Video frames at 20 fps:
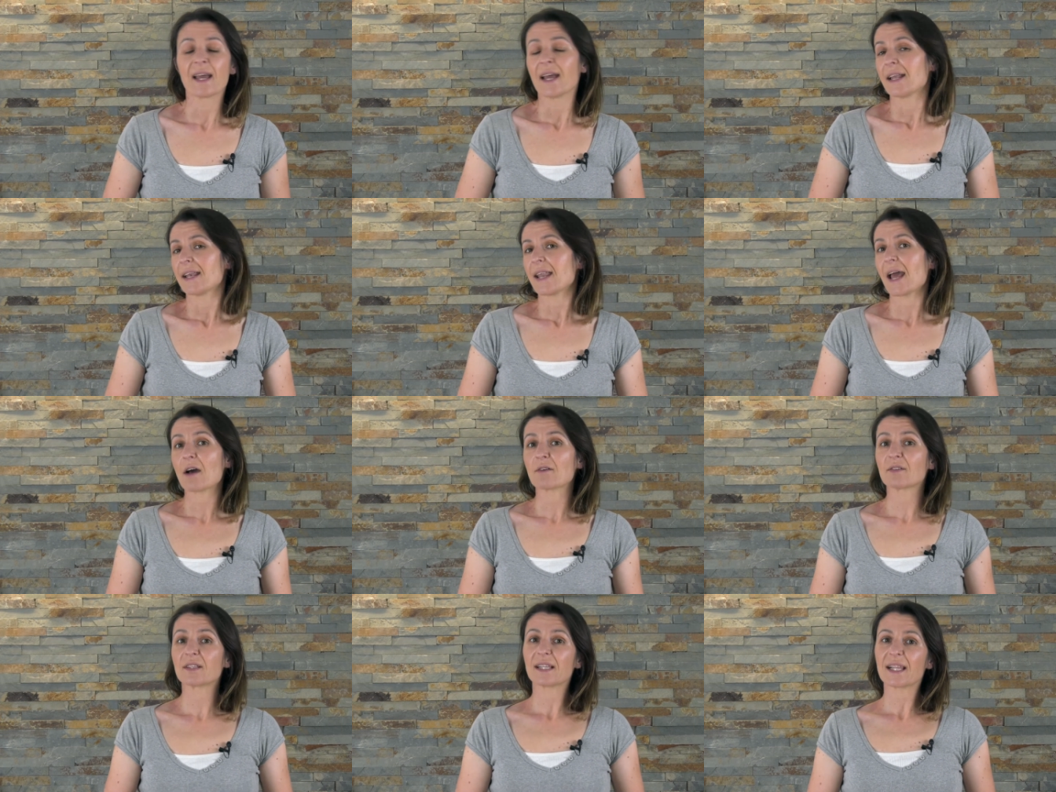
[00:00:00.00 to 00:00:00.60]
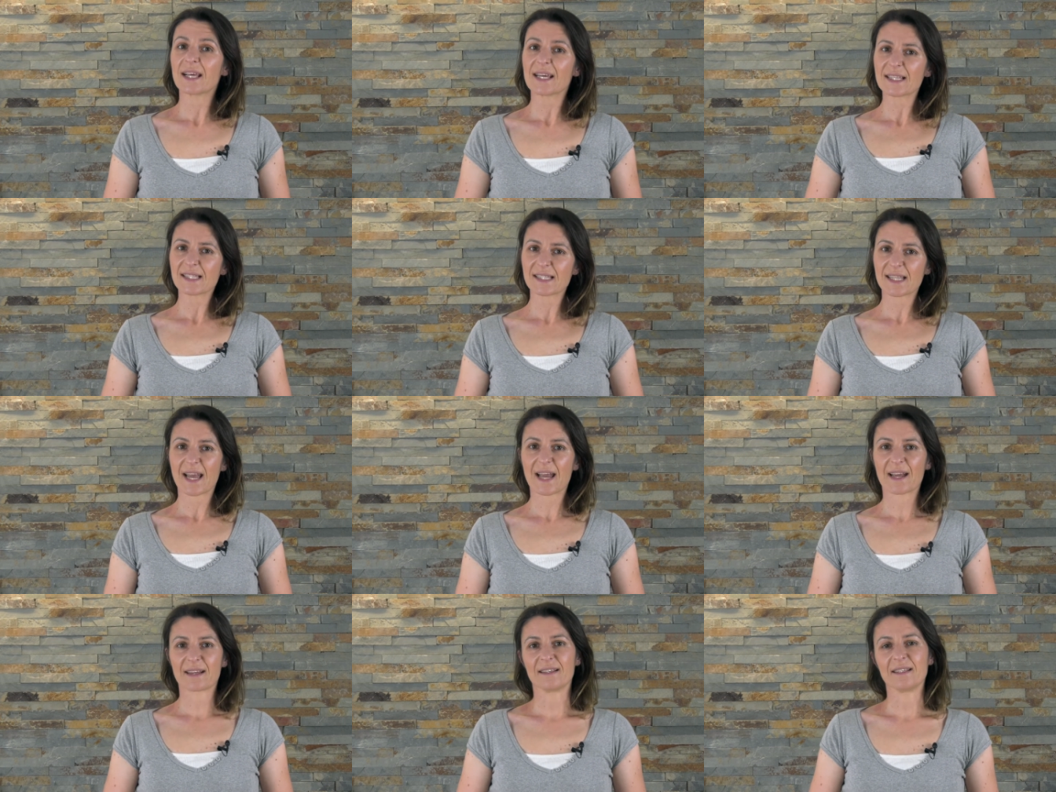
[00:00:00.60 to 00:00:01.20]
Now the last
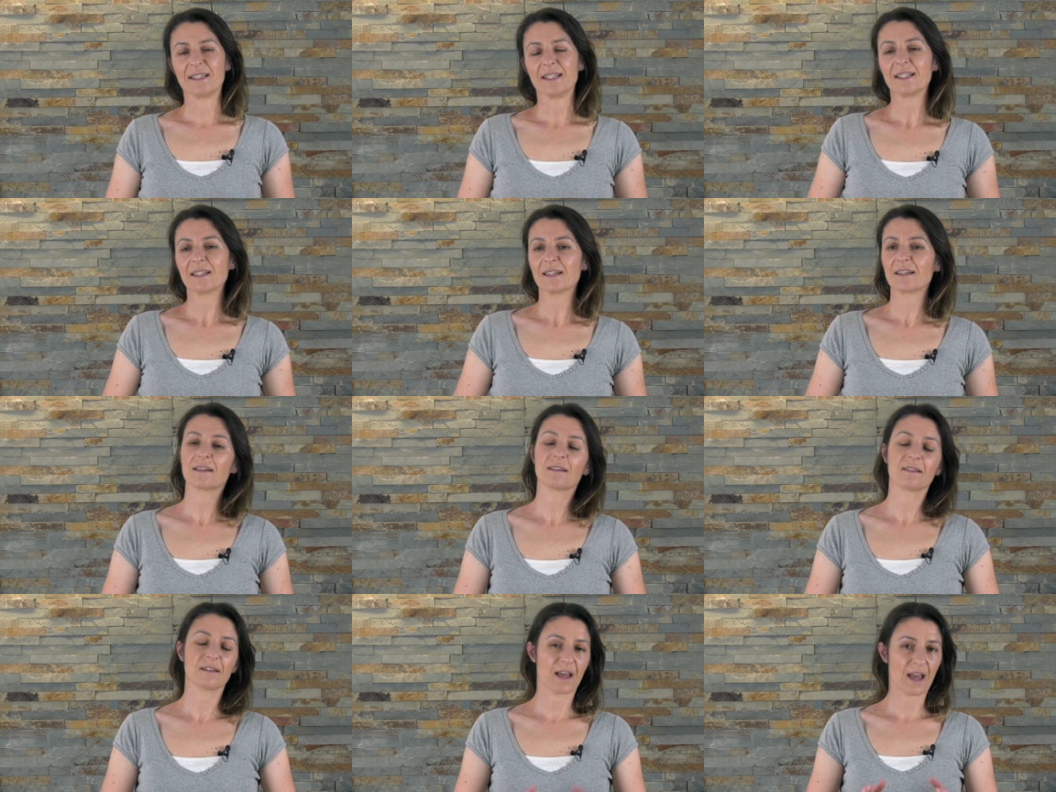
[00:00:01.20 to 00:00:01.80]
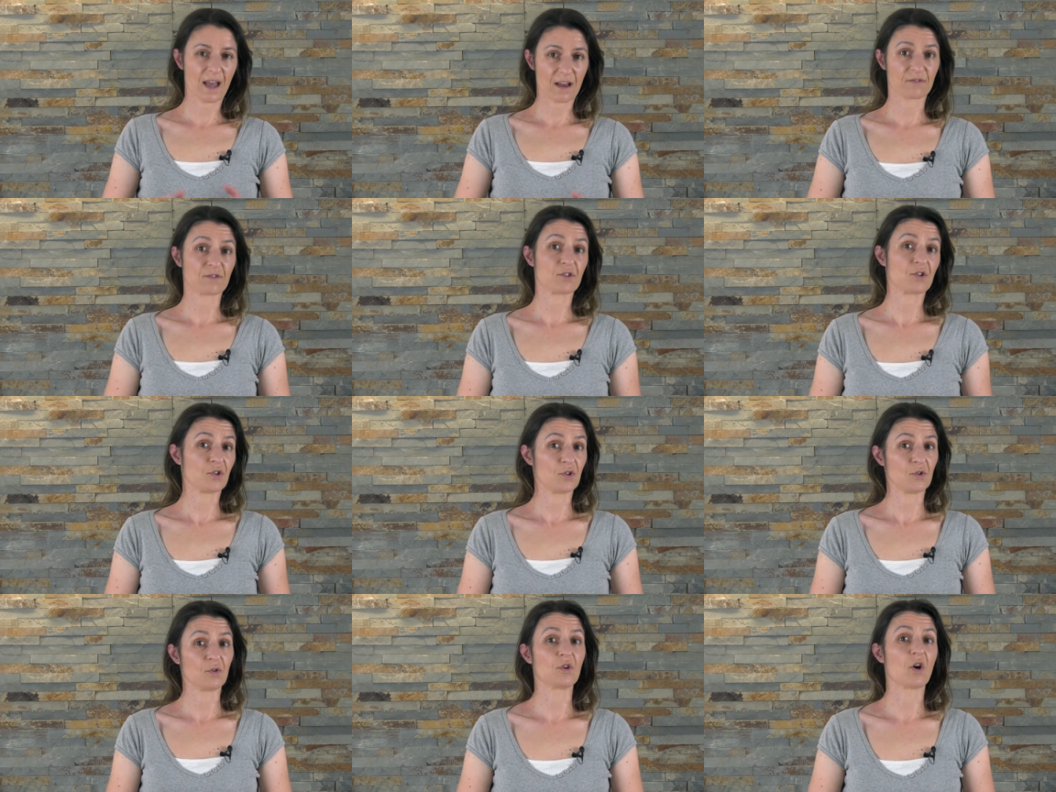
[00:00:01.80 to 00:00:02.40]
technique, after
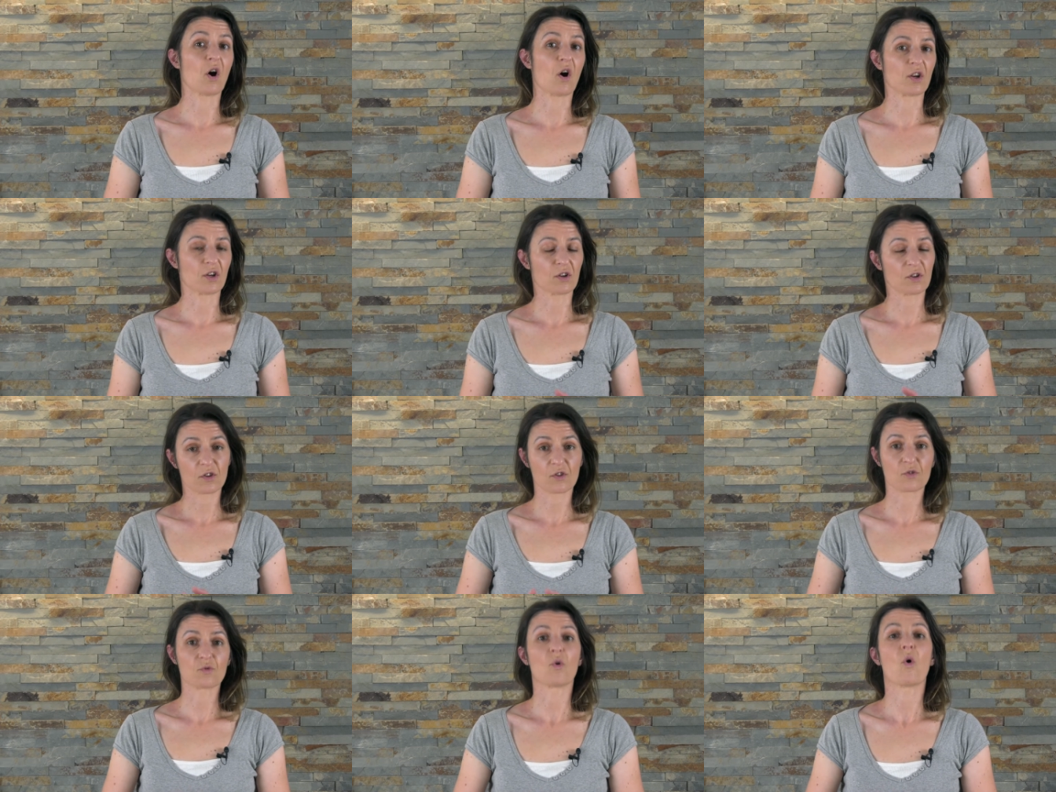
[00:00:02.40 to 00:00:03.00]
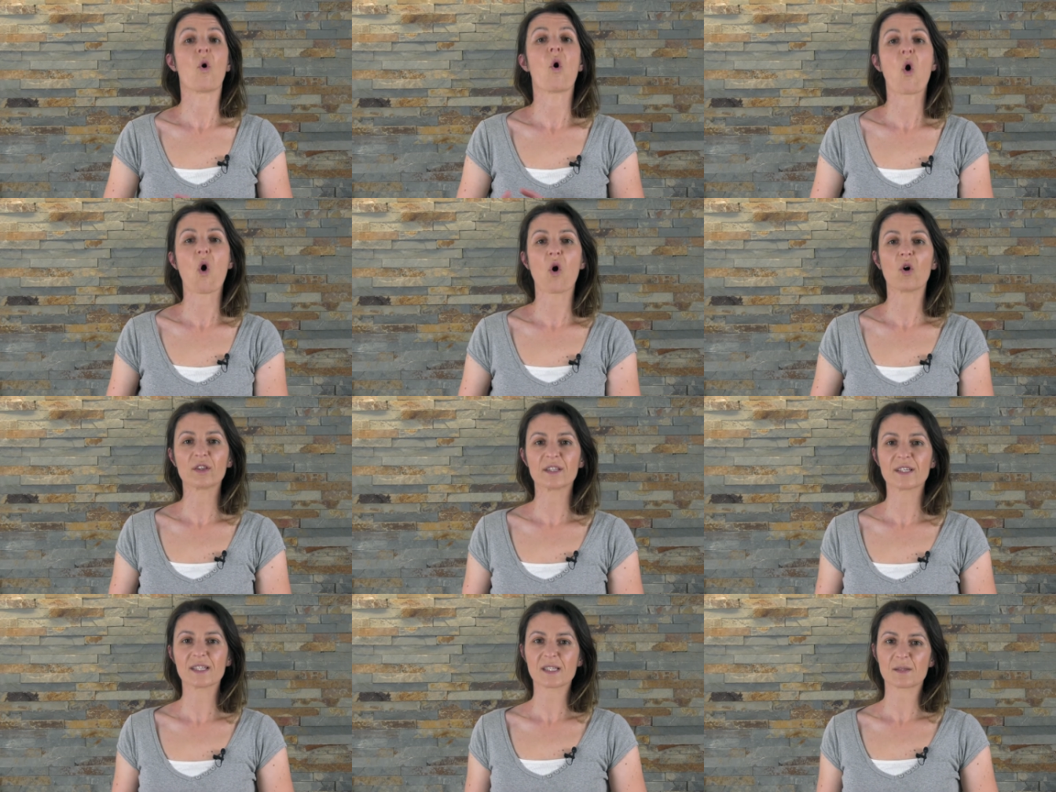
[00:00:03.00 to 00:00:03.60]
you got through
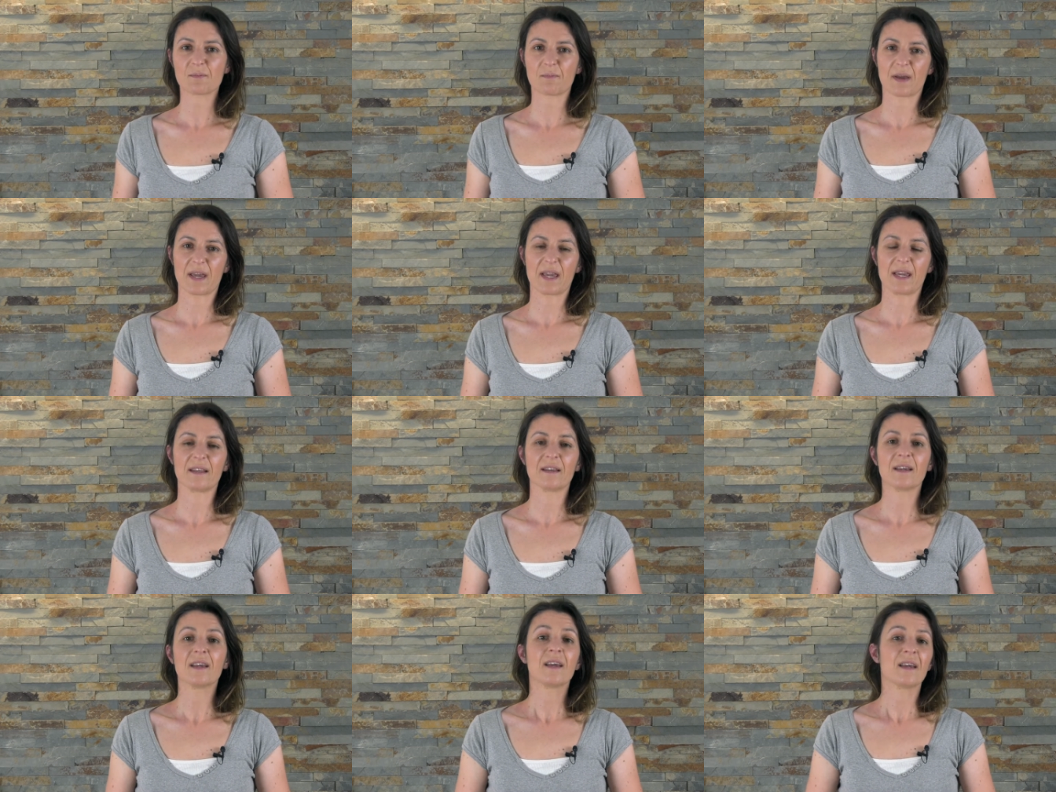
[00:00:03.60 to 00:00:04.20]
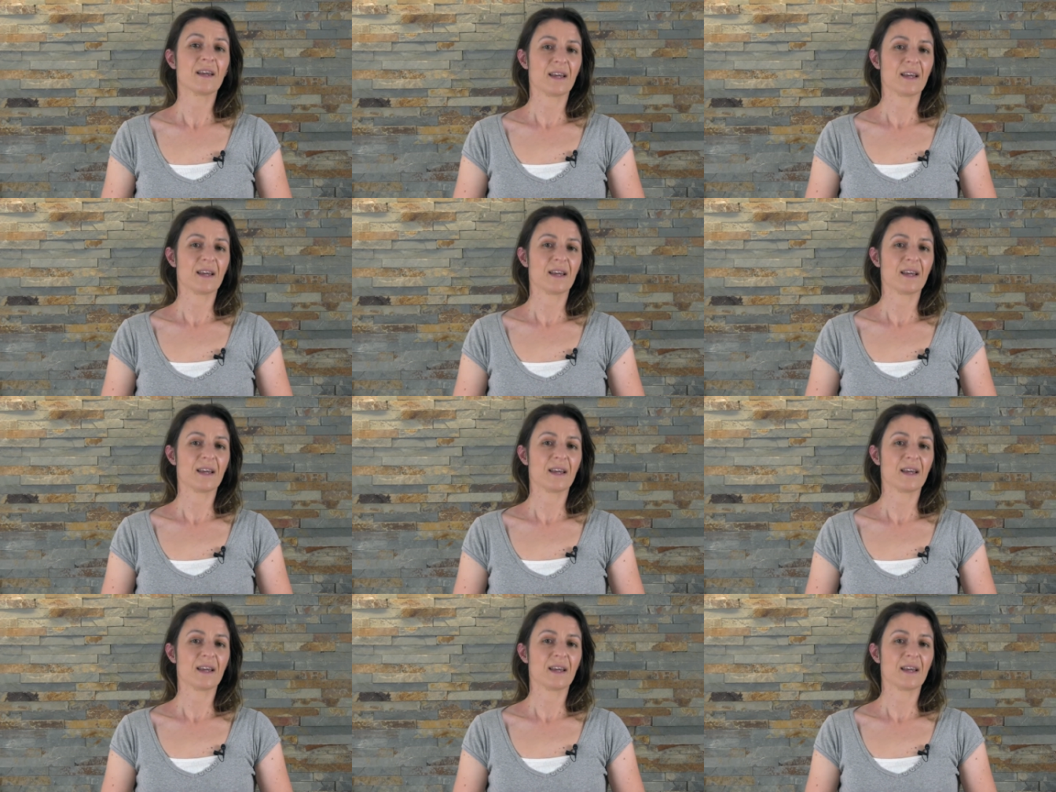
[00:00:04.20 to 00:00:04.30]
all this pain,